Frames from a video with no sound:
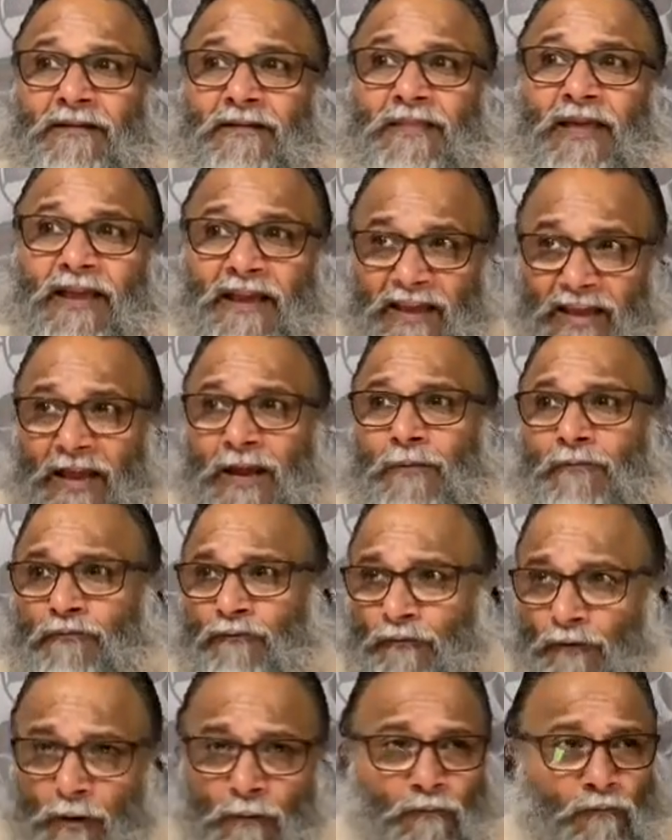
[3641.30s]
They came
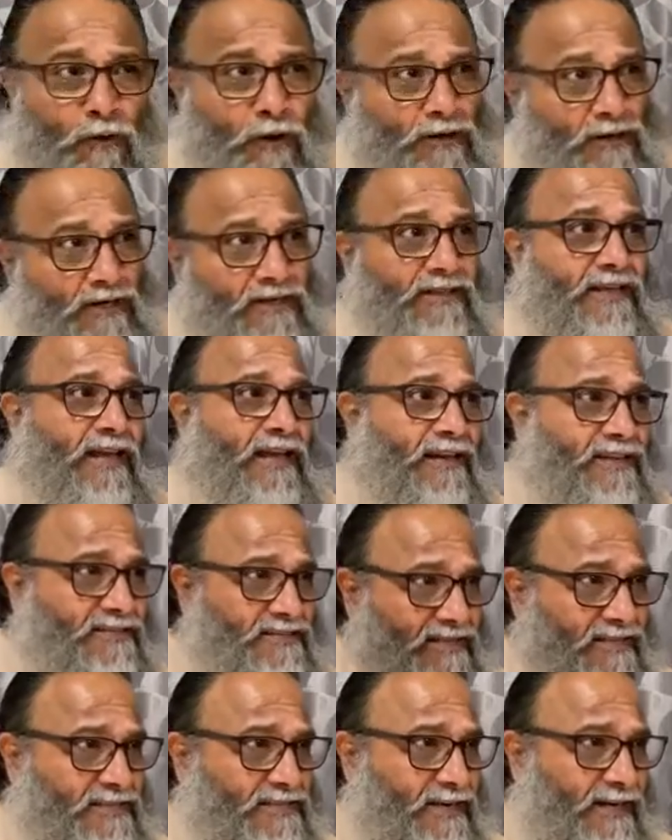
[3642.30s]
from water, they
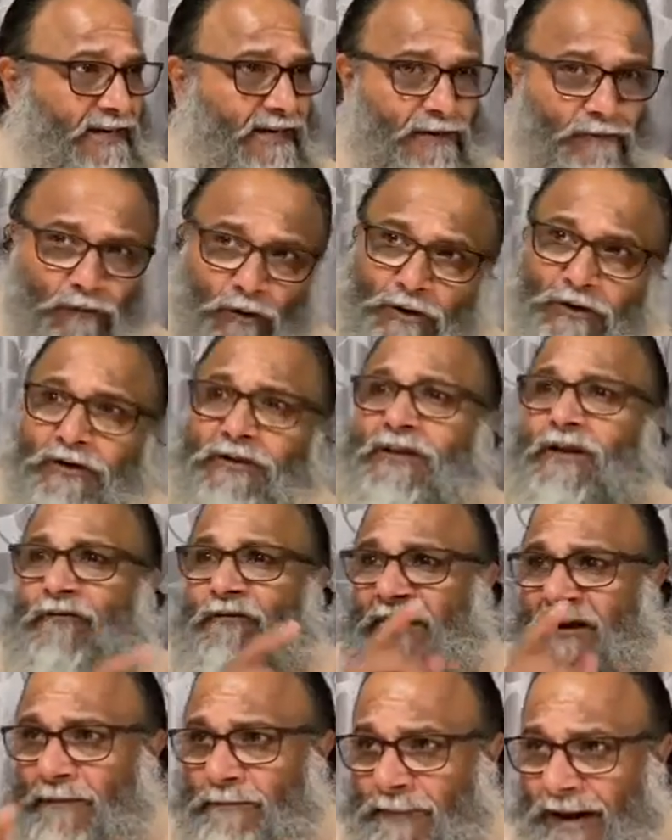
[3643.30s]
existed in water, they
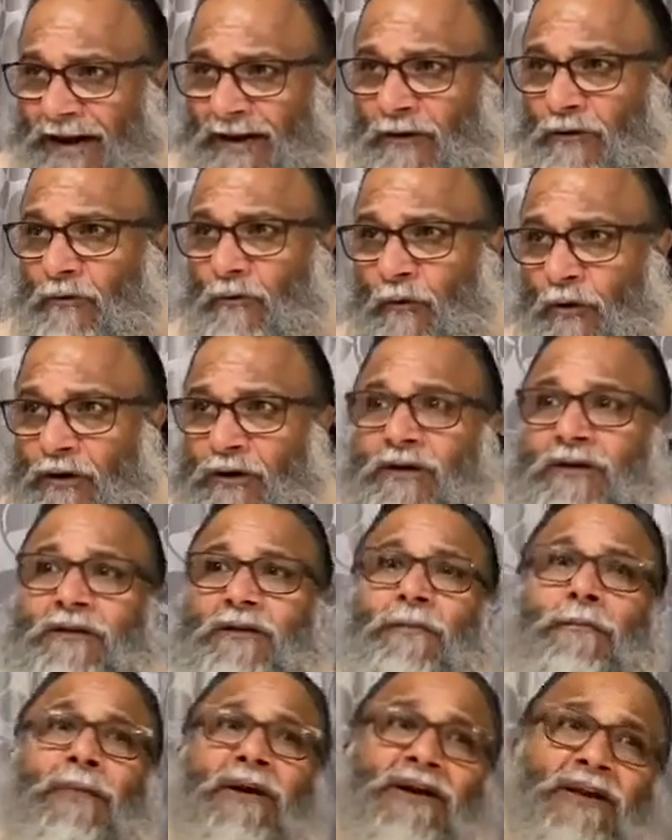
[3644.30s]
went back to water,
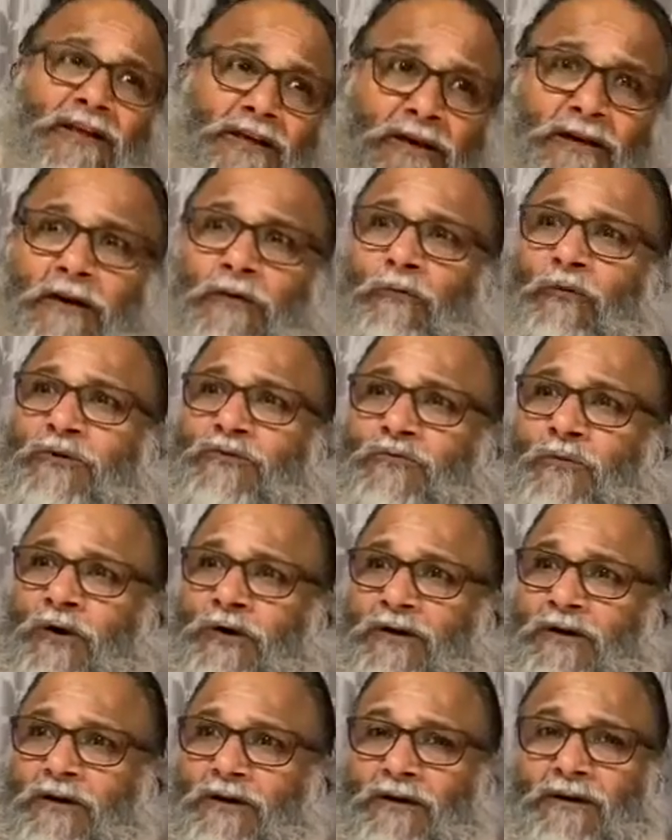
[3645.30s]
the material was
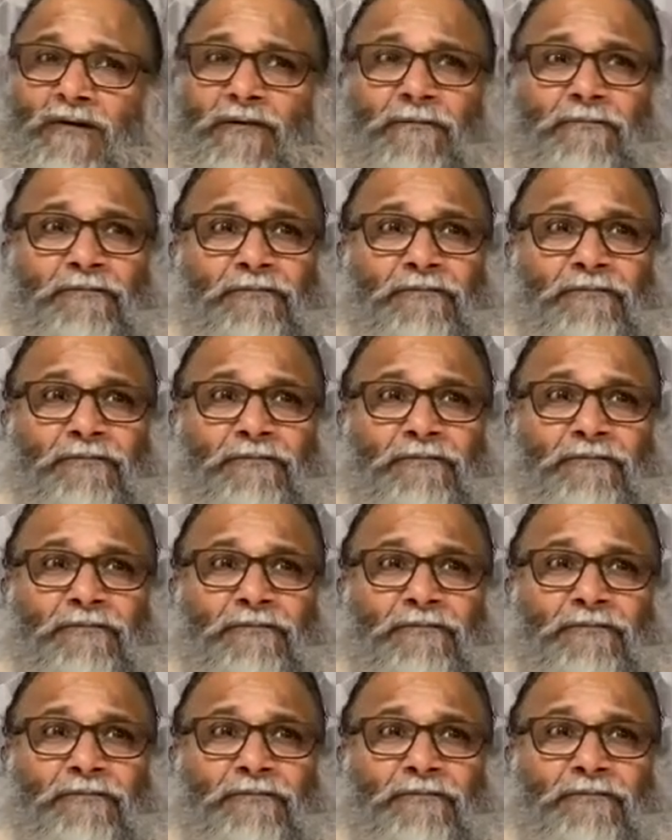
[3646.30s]
water.